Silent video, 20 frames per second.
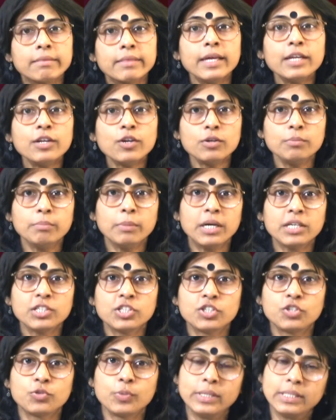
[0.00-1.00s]
Then on
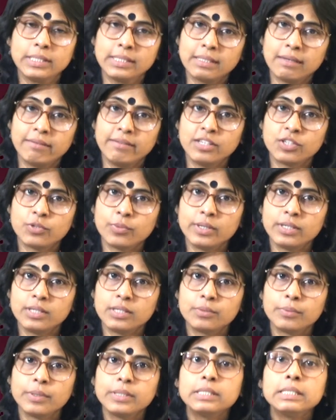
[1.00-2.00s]
March 27,
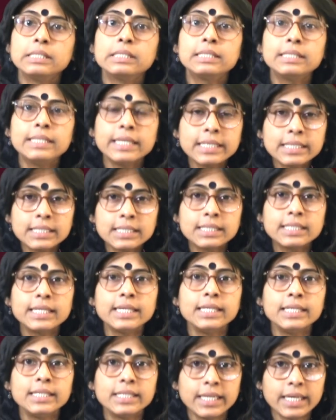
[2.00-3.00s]
2020,
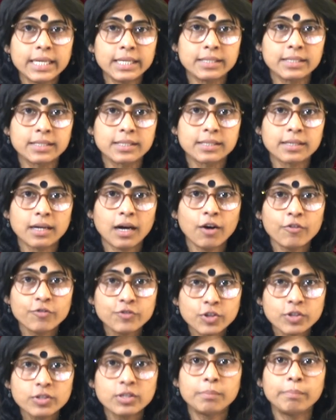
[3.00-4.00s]
16 days
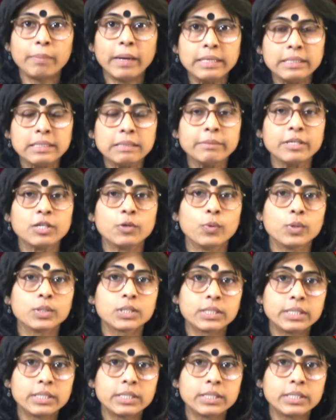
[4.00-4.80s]
after the pandemic was